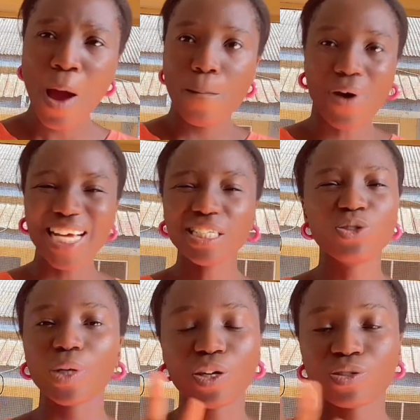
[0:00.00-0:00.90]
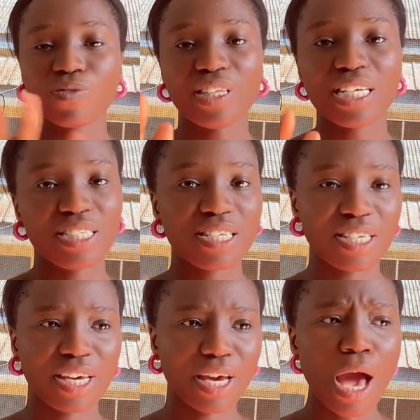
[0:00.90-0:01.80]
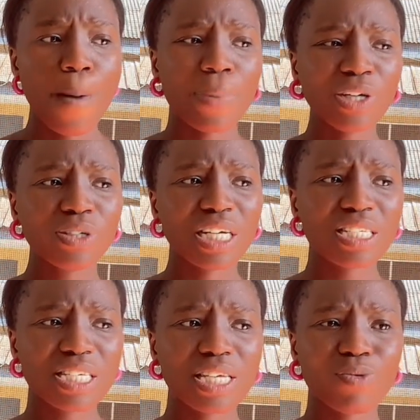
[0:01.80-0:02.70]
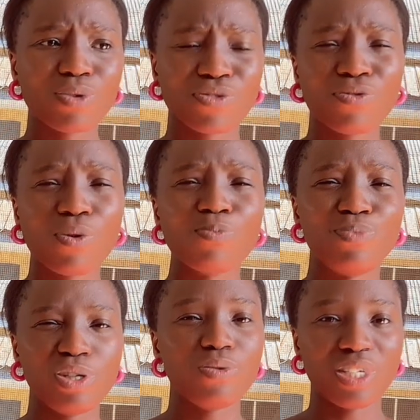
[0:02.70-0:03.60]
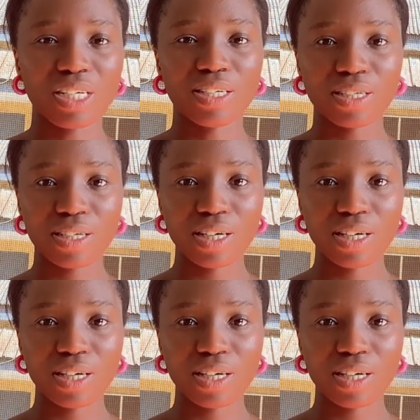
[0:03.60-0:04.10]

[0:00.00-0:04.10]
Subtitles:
But I didn't do a lot of that this year. But I know that this year was for building.